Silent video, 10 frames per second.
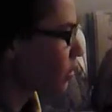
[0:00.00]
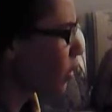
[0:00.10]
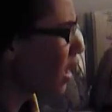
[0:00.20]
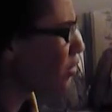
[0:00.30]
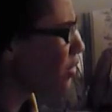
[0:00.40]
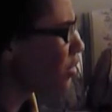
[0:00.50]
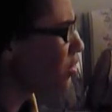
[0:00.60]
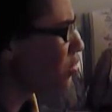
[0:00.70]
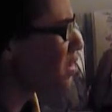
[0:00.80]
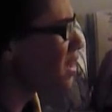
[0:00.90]
Wow,
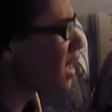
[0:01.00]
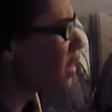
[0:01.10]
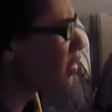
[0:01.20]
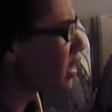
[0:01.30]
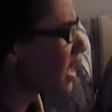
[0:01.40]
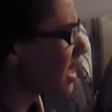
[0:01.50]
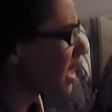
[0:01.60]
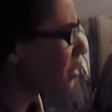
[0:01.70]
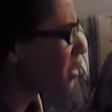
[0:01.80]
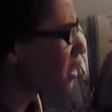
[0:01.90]
dude, we never
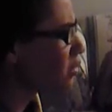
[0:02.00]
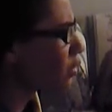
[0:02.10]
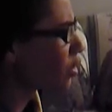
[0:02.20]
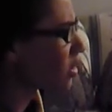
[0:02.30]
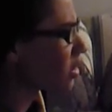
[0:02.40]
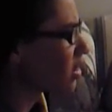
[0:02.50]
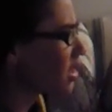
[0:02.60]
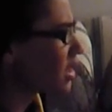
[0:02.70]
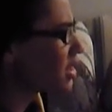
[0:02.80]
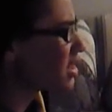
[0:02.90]
hang out anymore.
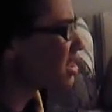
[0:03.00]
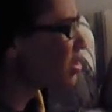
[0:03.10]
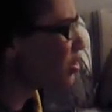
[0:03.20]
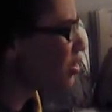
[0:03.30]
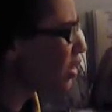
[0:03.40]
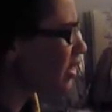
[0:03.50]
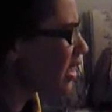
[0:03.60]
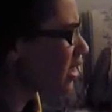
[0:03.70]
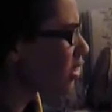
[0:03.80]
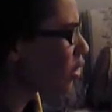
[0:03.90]
Since you start
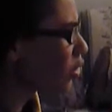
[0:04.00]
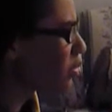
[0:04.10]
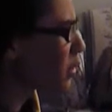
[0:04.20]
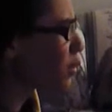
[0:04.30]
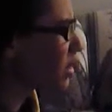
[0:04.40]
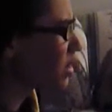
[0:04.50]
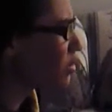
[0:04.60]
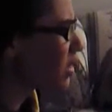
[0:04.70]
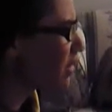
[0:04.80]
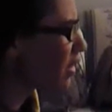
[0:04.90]
dating Colby,
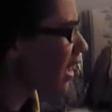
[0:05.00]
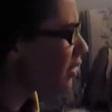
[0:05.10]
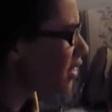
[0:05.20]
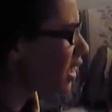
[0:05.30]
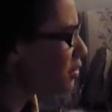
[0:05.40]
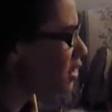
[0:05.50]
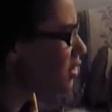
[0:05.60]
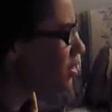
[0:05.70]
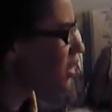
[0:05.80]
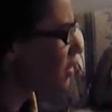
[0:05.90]
you never have time to
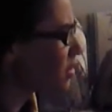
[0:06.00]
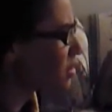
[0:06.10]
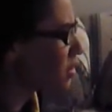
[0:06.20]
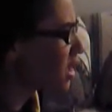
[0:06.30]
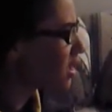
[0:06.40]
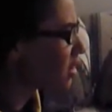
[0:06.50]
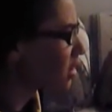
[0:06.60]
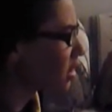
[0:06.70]
do stuff with me.